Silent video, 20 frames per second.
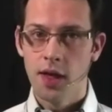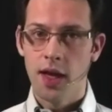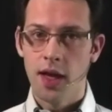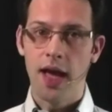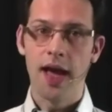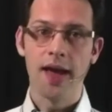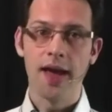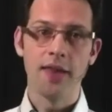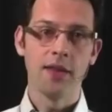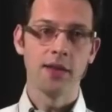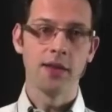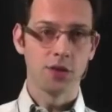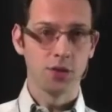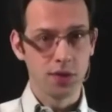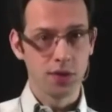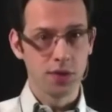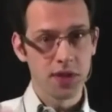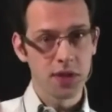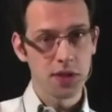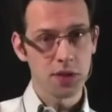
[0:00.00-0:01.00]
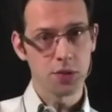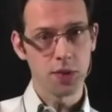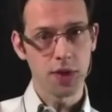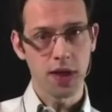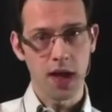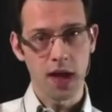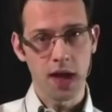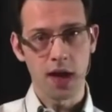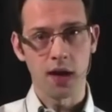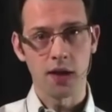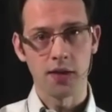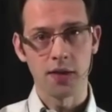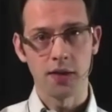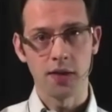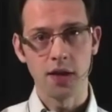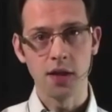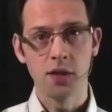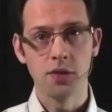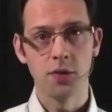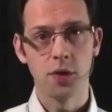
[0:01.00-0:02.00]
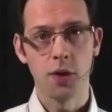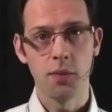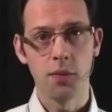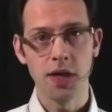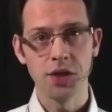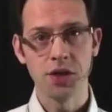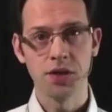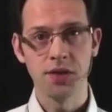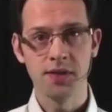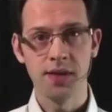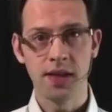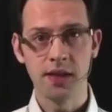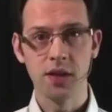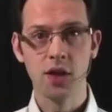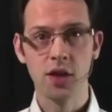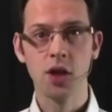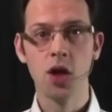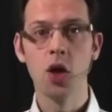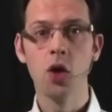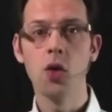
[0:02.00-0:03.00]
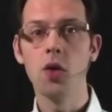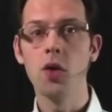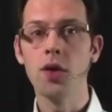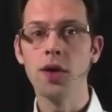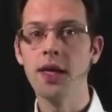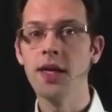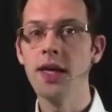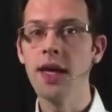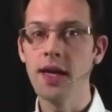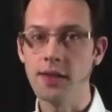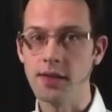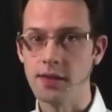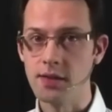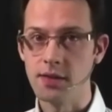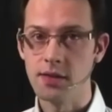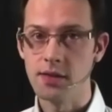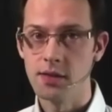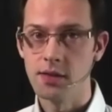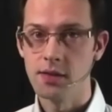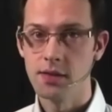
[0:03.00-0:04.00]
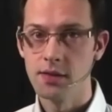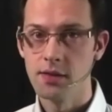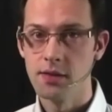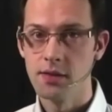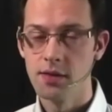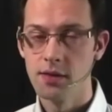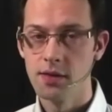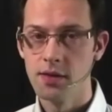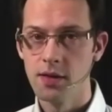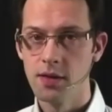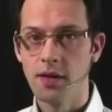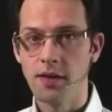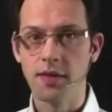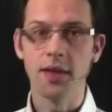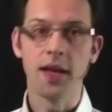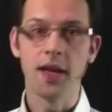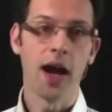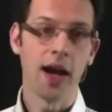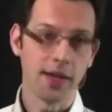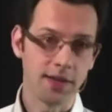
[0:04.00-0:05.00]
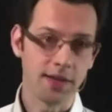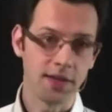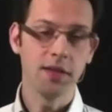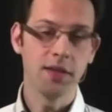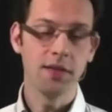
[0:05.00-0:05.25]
and to disregard information that go against the idea, the